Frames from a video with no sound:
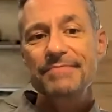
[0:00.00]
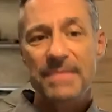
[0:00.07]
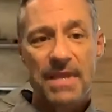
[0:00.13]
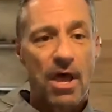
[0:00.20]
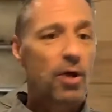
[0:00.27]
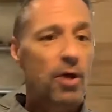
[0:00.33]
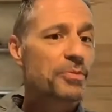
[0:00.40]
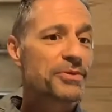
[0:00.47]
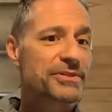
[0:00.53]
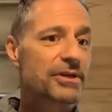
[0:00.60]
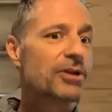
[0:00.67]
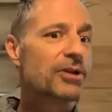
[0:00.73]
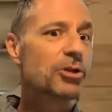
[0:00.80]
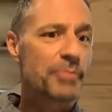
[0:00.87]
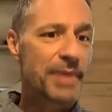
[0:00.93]
helps
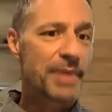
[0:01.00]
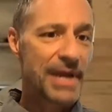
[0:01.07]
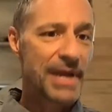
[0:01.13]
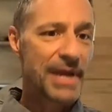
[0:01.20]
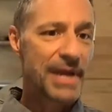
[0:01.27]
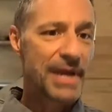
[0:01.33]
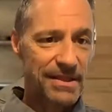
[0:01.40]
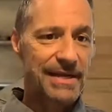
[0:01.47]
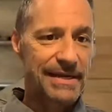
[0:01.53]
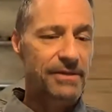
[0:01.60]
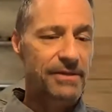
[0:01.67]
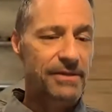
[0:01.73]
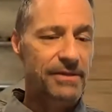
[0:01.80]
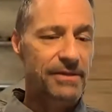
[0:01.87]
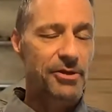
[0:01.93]
illuminate the
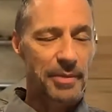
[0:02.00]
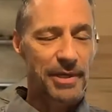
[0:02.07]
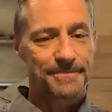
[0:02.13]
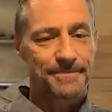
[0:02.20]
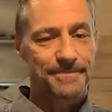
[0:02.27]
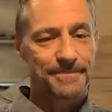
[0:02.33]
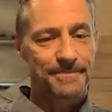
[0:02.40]
idea a little bit.